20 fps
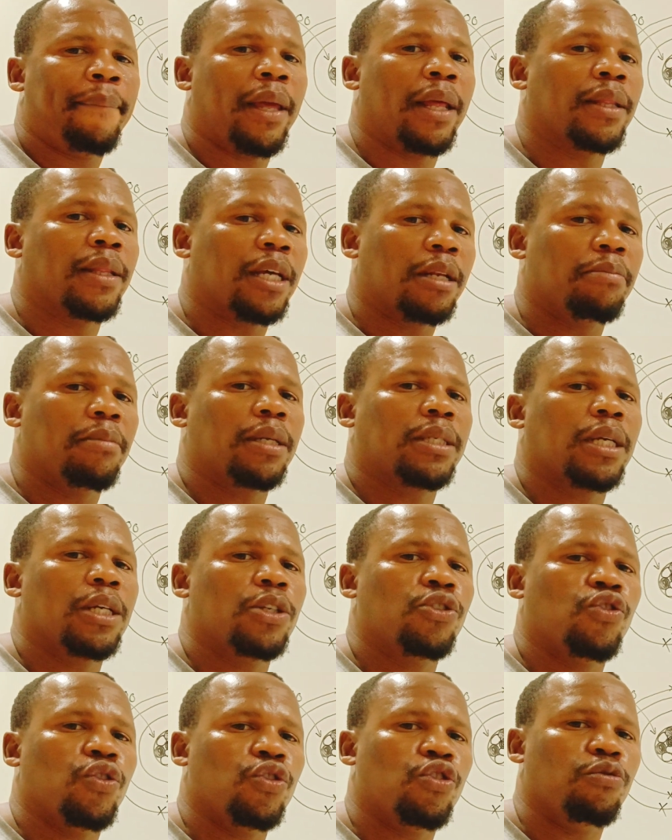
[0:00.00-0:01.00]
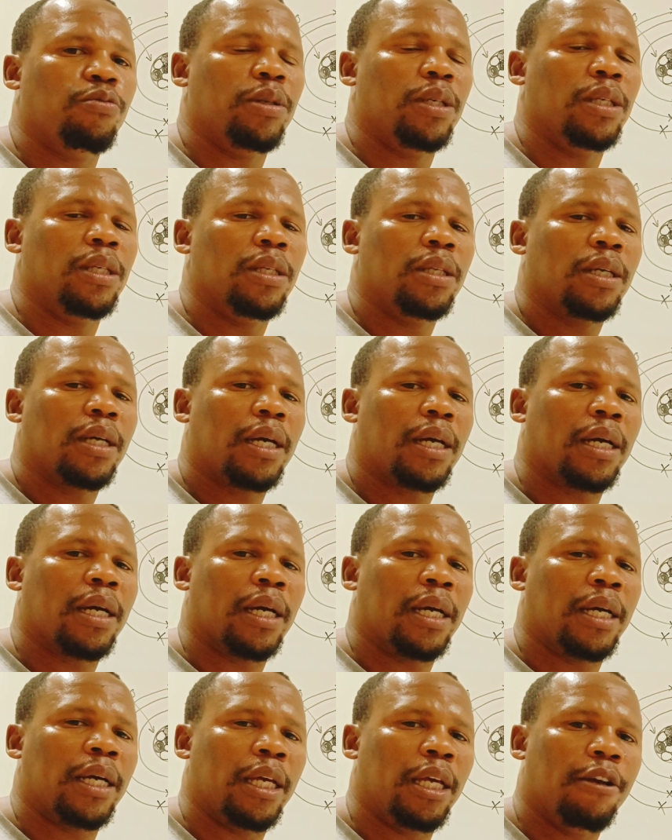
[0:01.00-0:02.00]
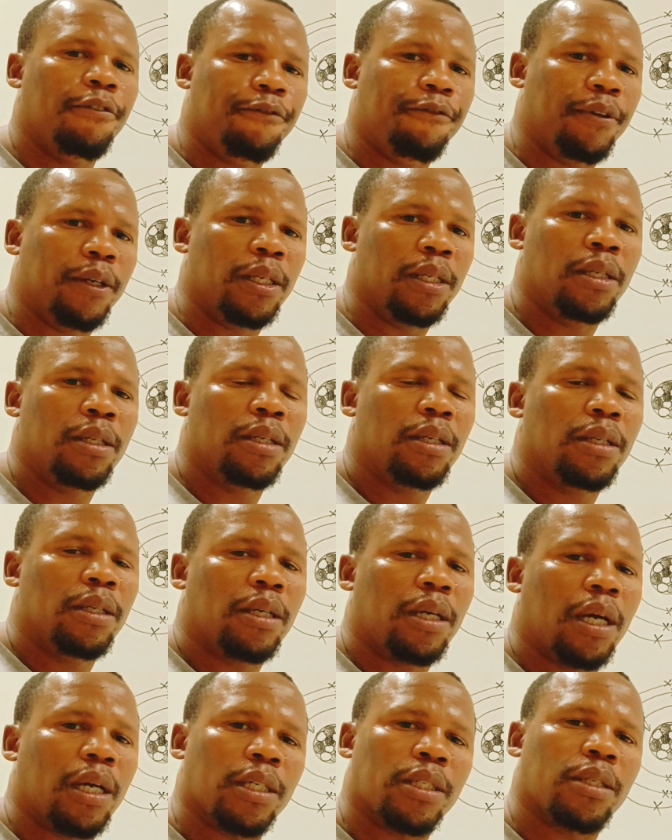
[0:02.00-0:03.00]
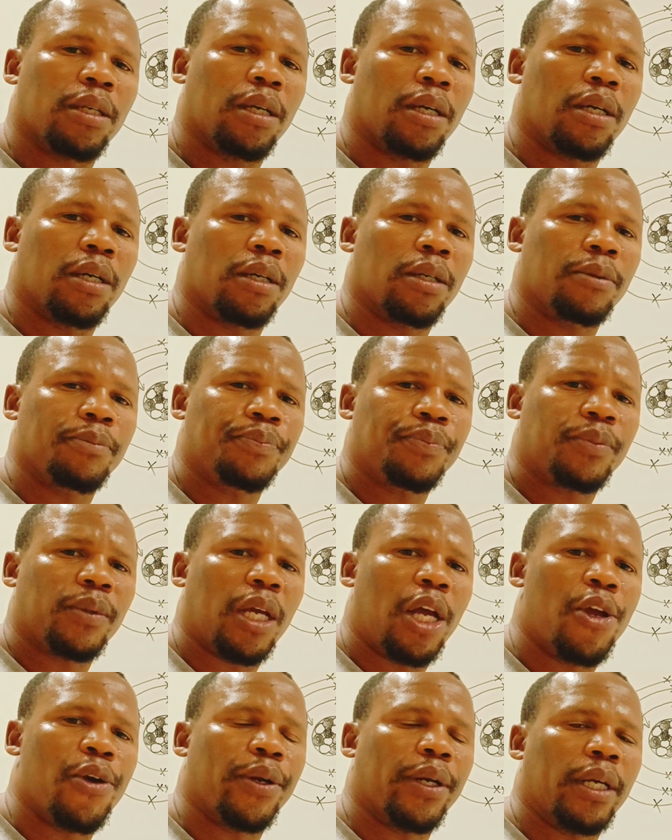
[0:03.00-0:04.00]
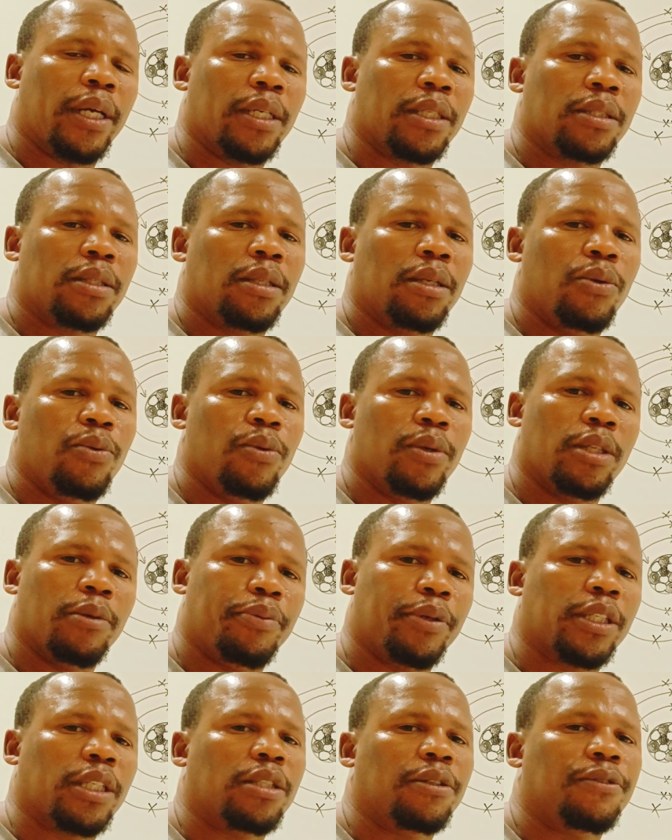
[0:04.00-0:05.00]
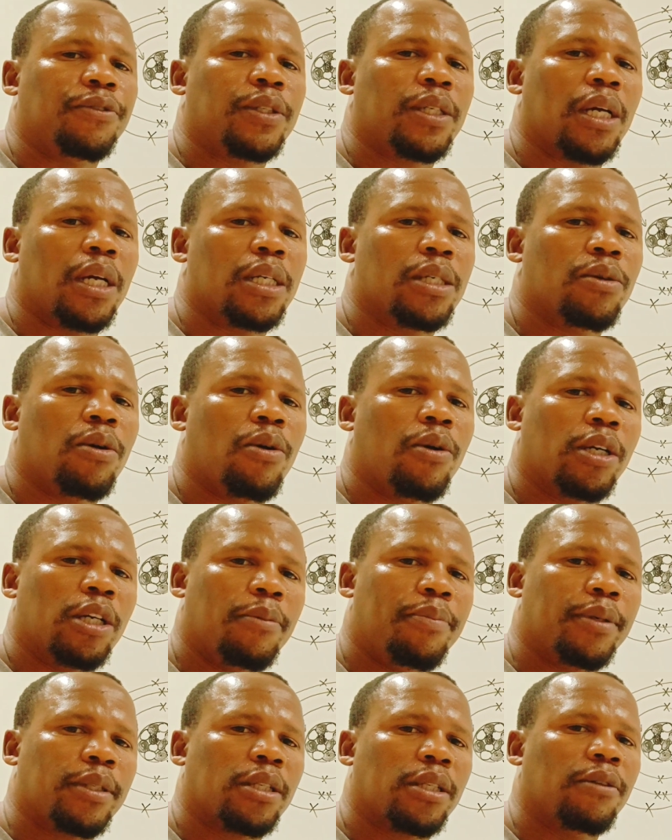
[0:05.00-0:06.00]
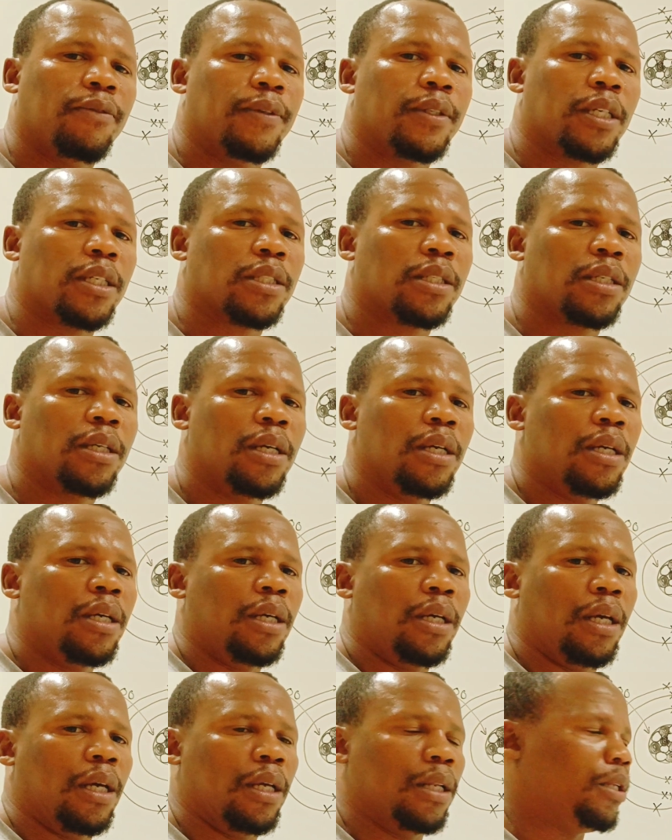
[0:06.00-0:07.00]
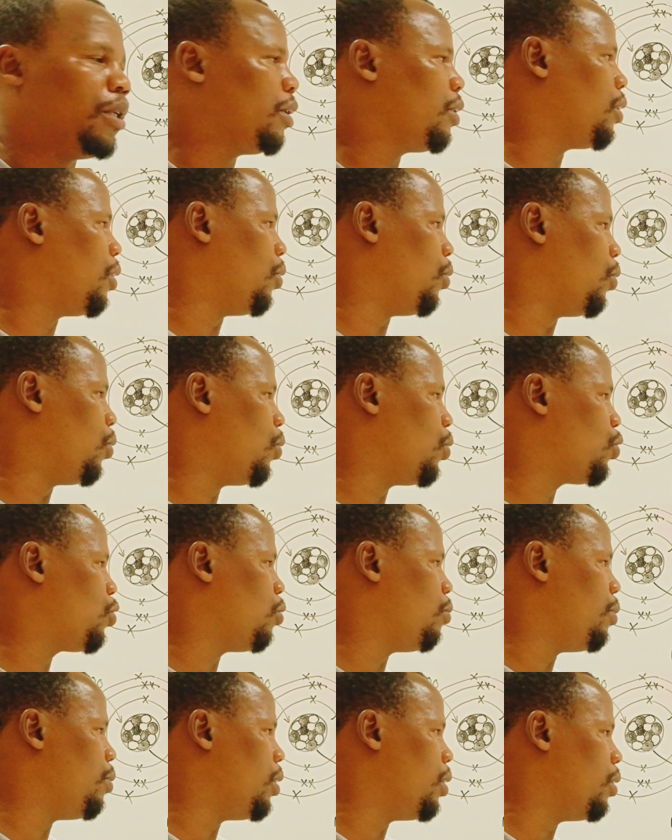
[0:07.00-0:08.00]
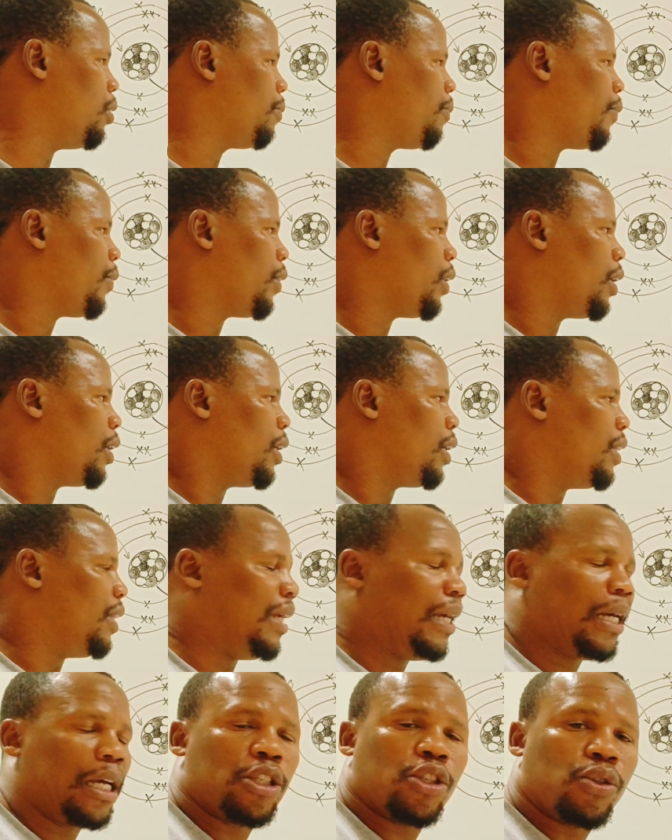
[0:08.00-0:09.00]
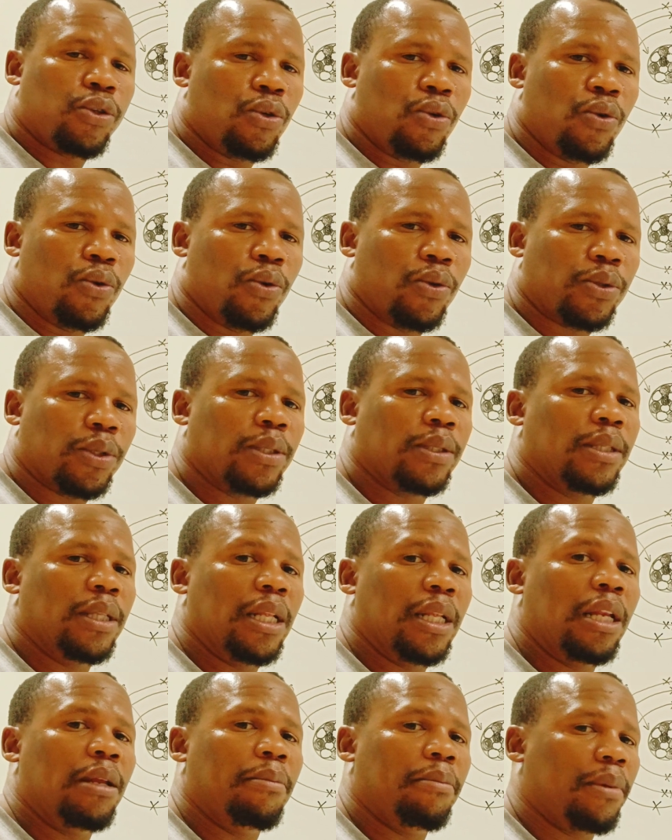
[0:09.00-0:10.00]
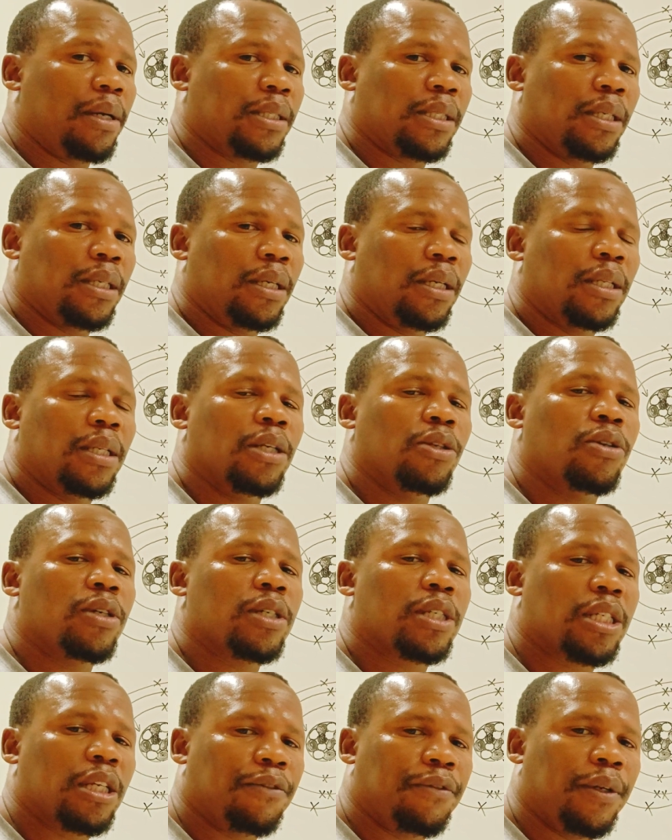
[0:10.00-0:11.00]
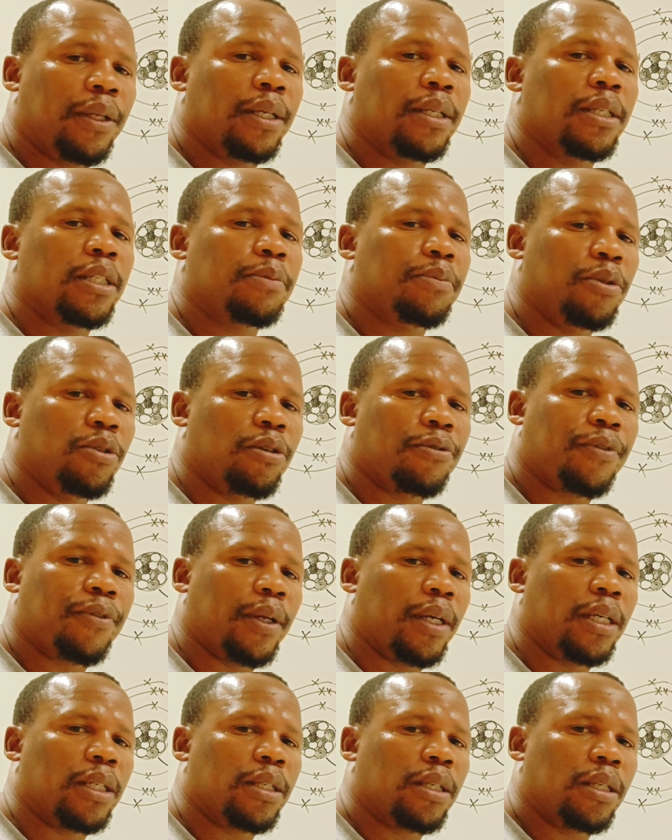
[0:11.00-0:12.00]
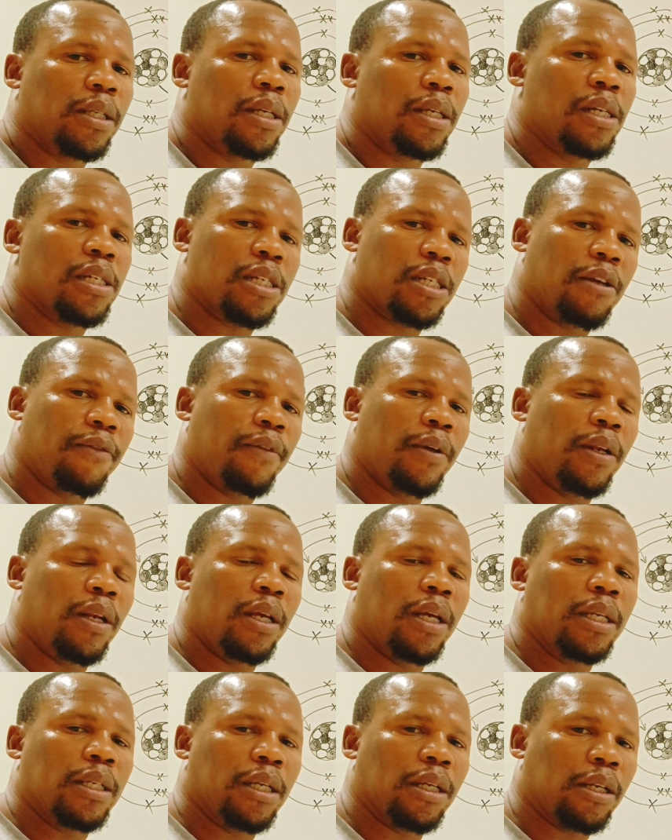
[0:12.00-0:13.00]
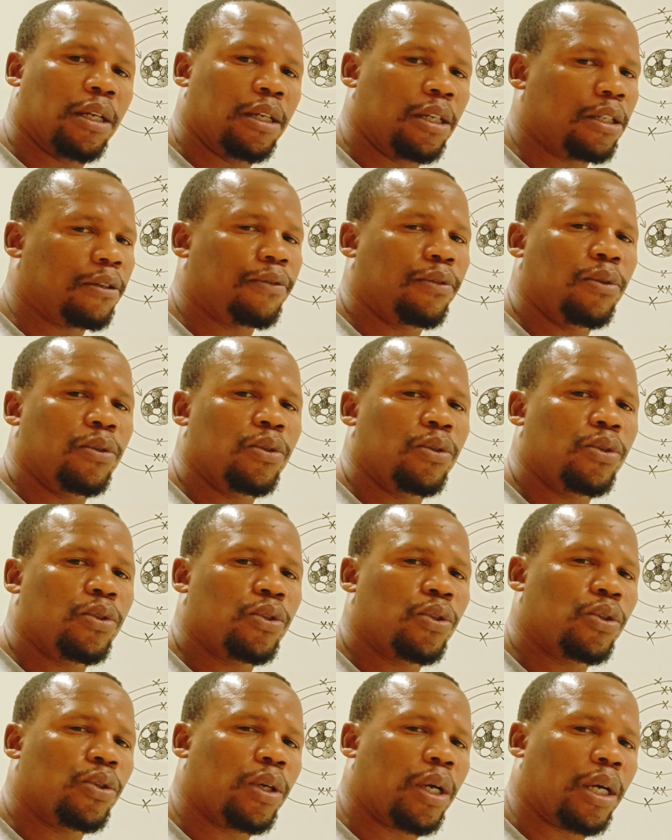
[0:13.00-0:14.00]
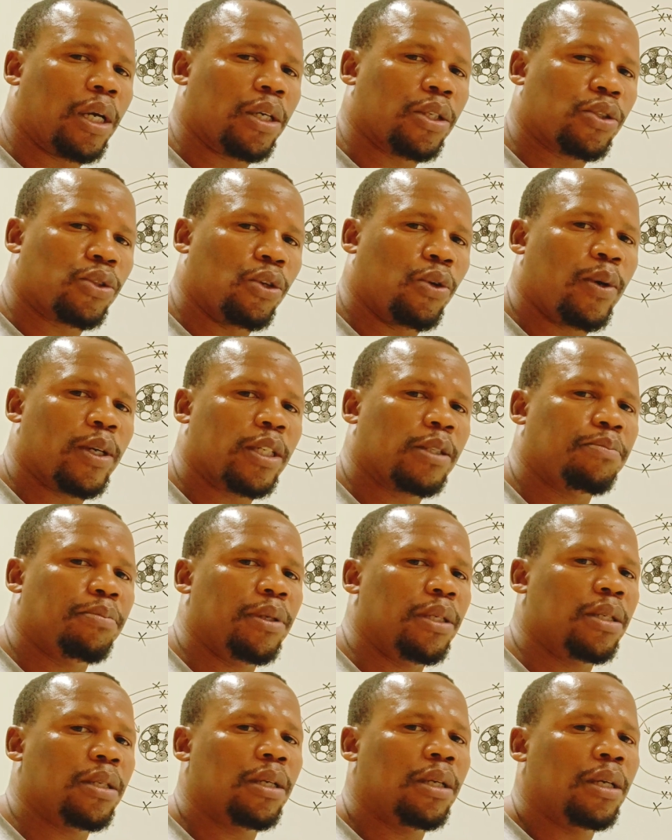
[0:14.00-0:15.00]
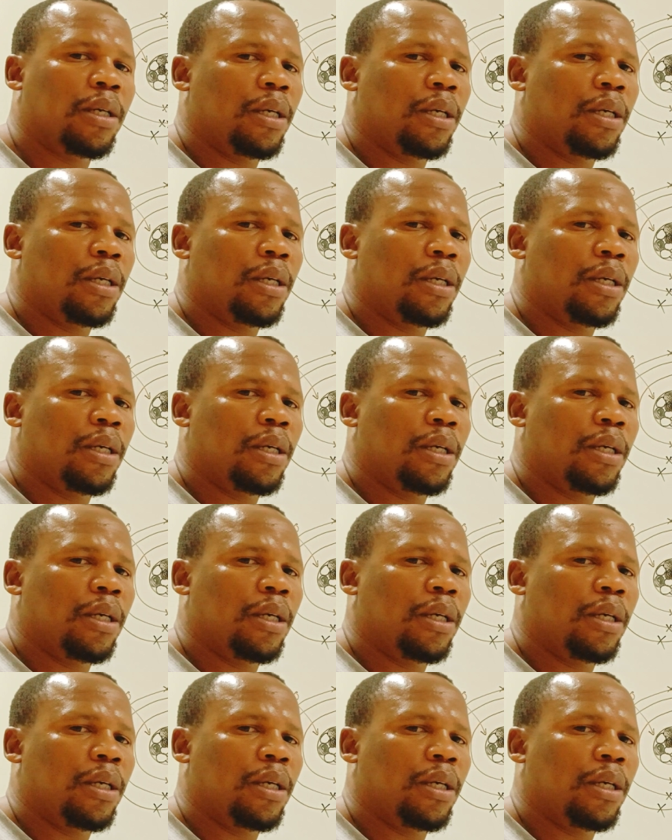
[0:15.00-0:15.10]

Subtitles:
And that matter is going to be heavily ionized with the positive charge or not positive charge. And they will also be, they are slow. Since they don't travel at the speed of light. They travel at a relatively slower speed.